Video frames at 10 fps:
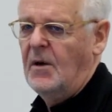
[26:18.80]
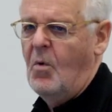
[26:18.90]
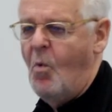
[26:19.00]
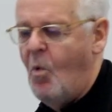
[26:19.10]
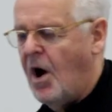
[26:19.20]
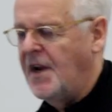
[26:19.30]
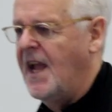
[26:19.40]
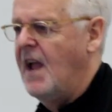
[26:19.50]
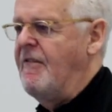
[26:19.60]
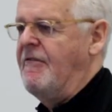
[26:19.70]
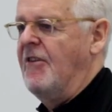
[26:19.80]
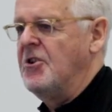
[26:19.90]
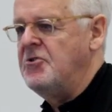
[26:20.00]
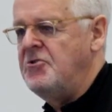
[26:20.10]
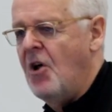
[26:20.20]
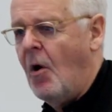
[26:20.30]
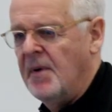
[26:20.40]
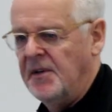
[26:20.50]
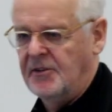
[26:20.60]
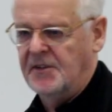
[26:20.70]
What a
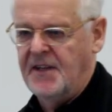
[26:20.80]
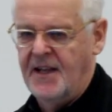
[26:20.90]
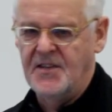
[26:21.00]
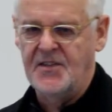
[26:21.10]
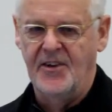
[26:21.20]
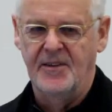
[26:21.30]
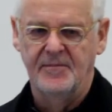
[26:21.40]
phenomenal dancer.